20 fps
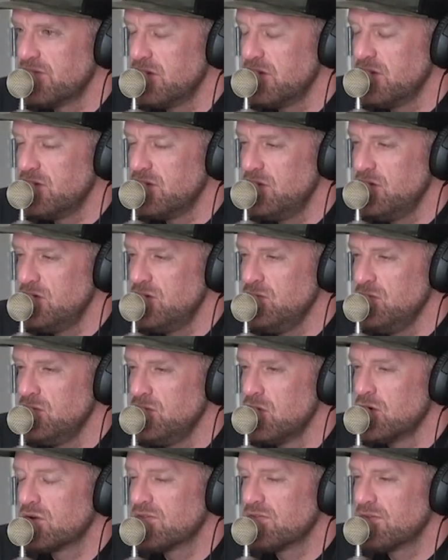
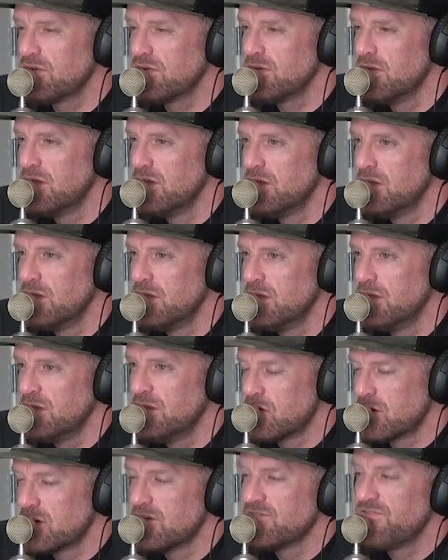
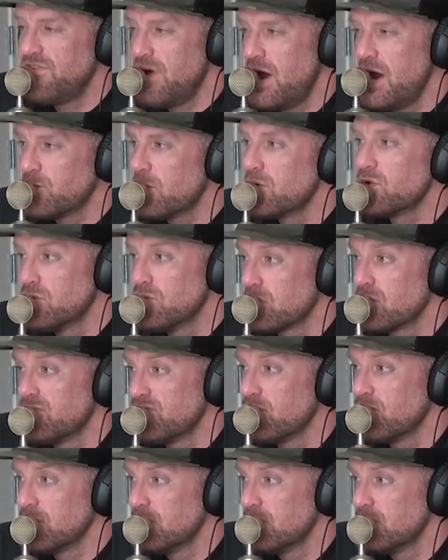You're going to find what you're looking for.